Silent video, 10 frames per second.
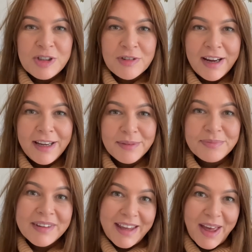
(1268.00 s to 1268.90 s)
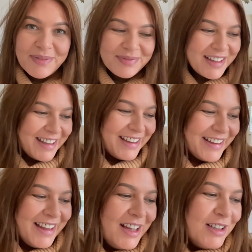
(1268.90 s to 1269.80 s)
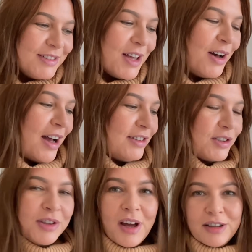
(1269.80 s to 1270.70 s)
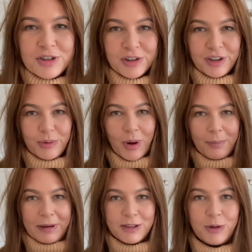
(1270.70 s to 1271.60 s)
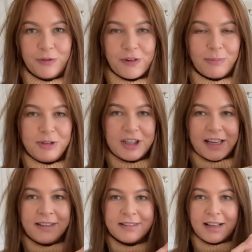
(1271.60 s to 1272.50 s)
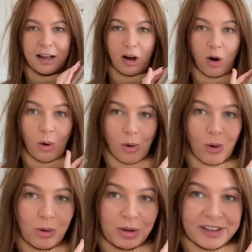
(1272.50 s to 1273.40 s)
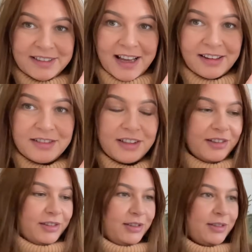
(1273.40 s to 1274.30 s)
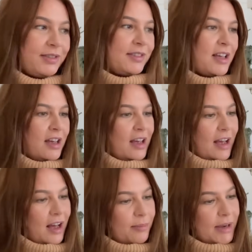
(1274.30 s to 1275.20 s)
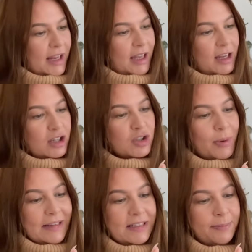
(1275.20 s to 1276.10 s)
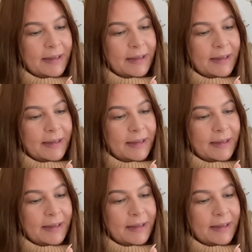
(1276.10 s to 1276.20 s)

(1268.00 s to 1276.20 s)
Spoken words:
Straight, yeah. So I just thought I'd show you what I picked up from Jisc. I got all these candles. How many? 20